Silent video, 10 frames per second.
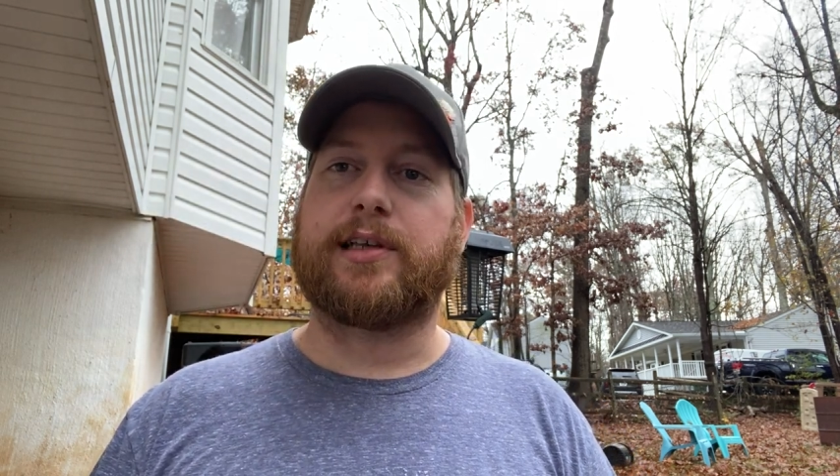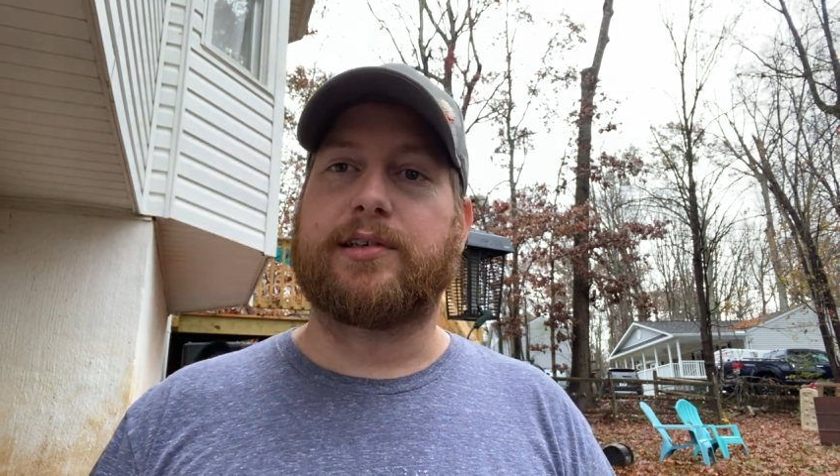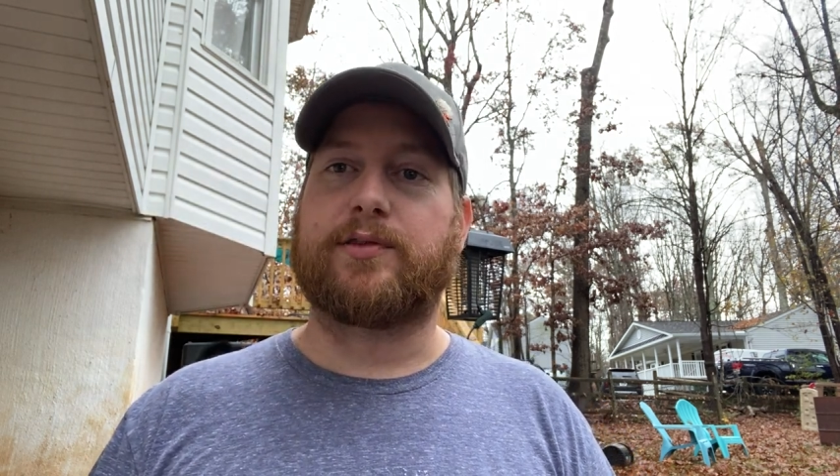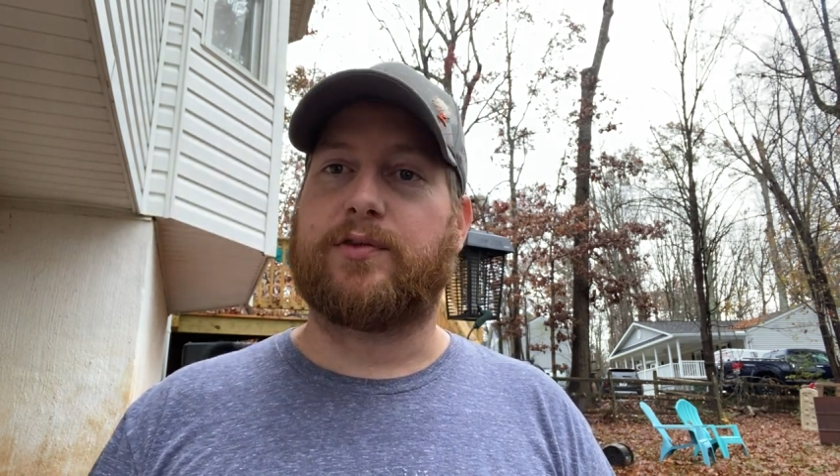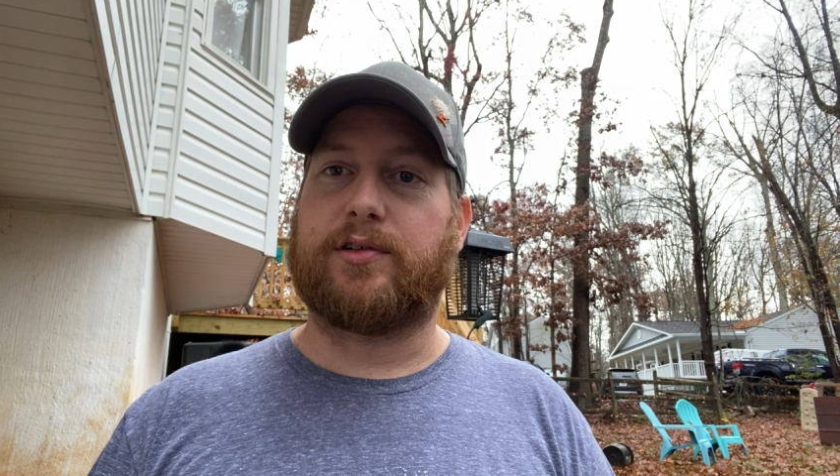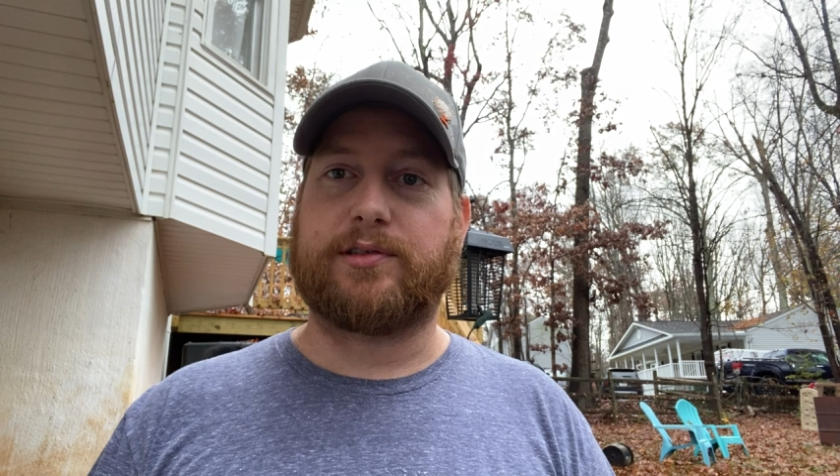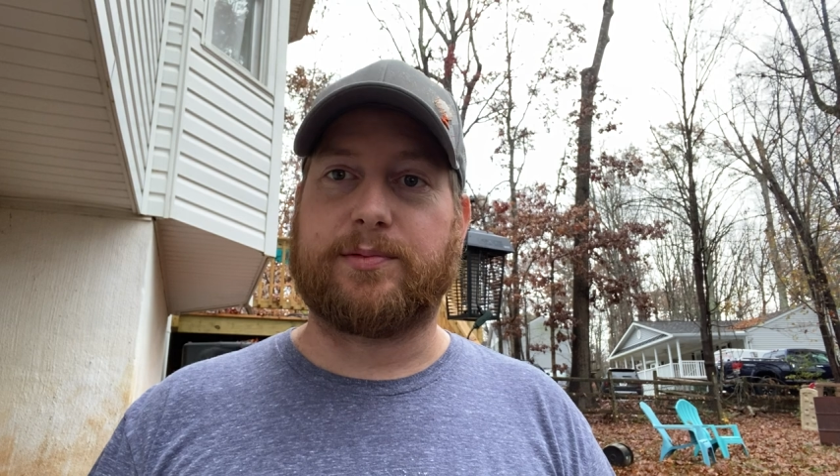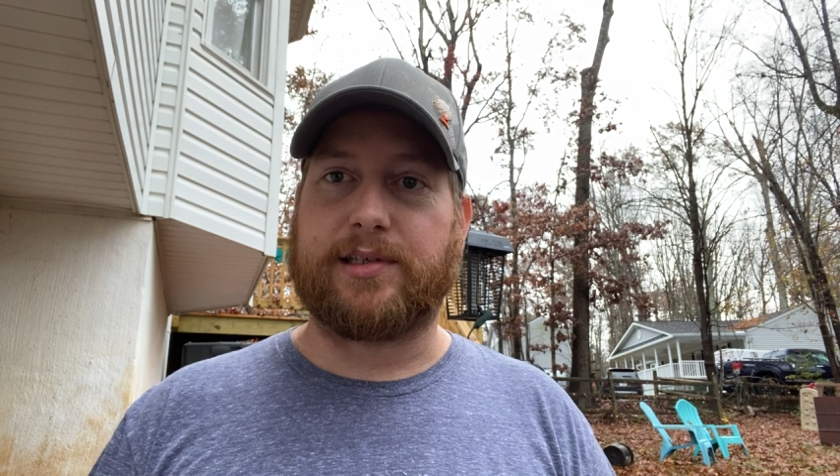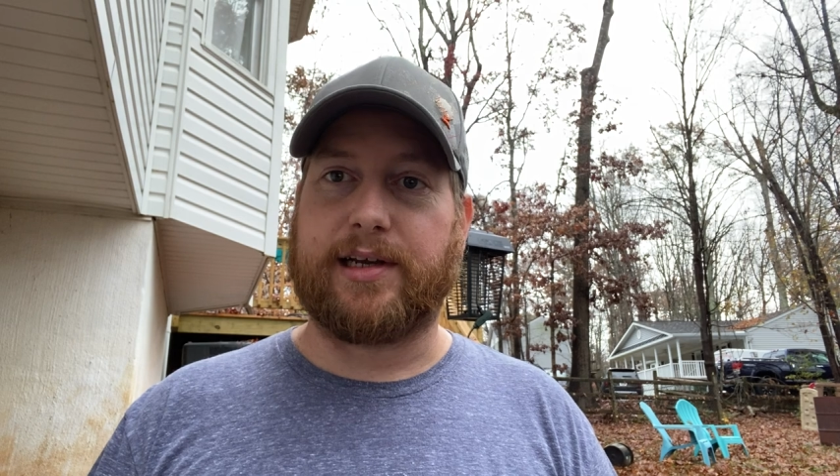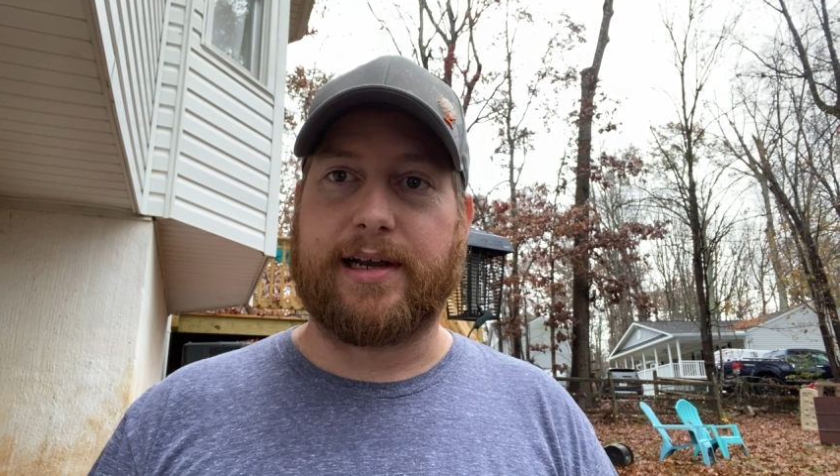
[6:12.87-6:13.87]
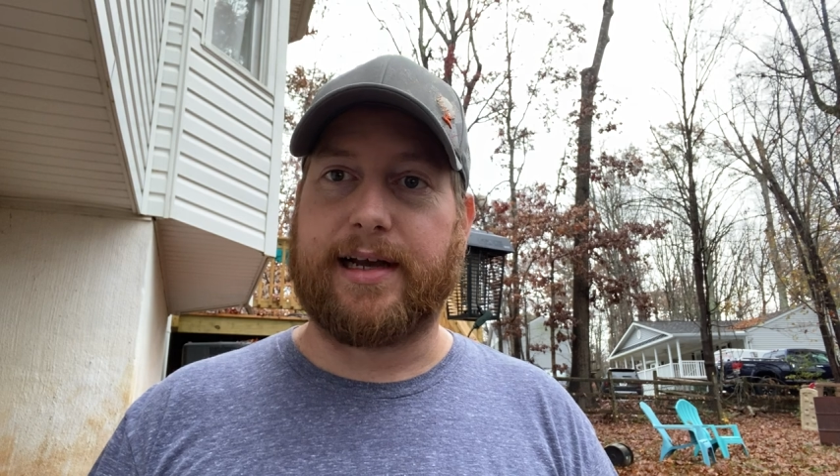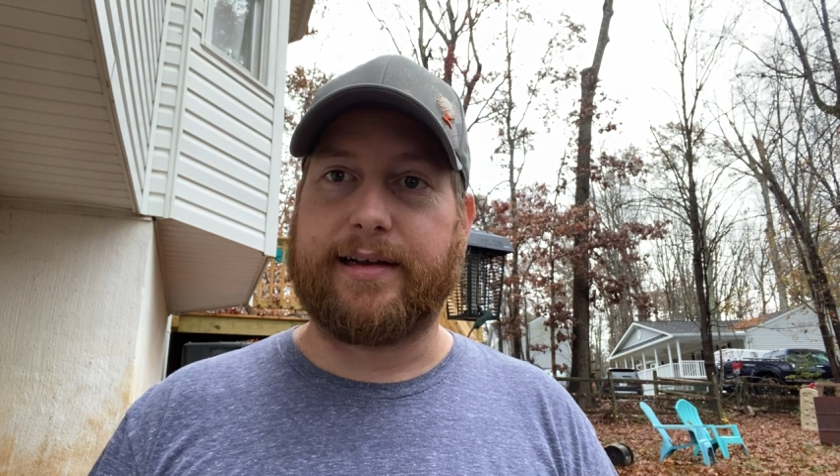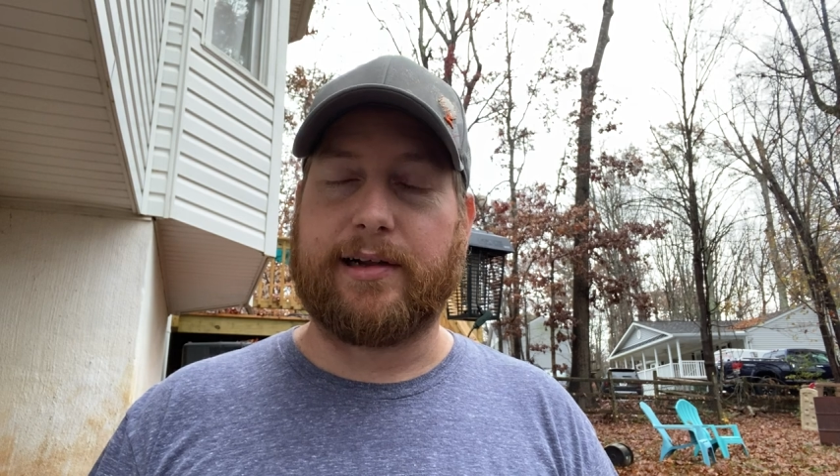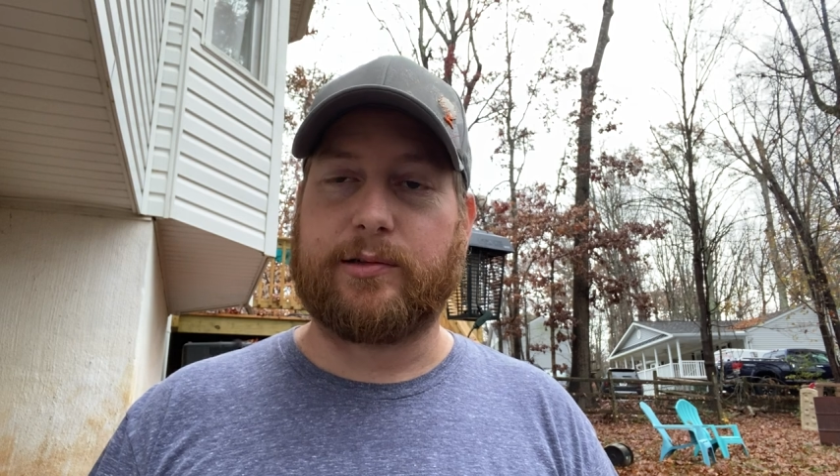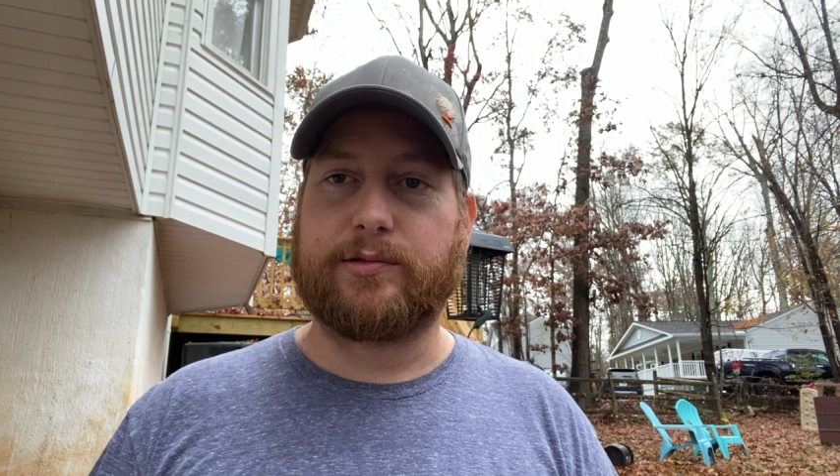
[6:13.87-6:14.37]
Estervol's, it was like
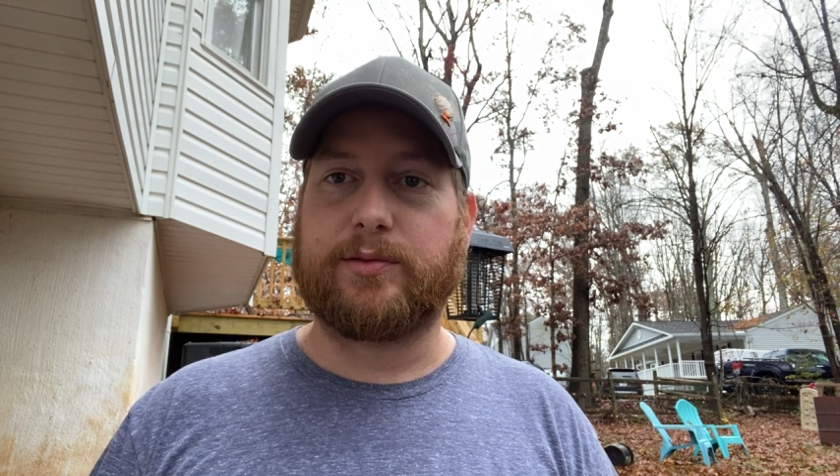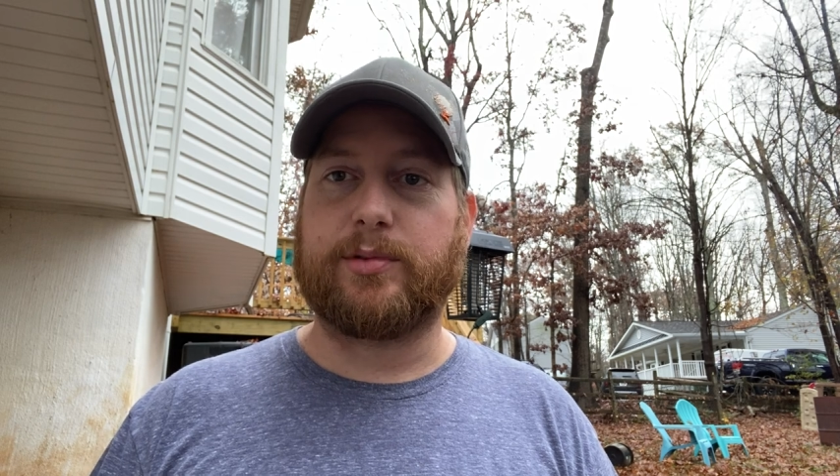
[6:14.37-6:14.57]
$9,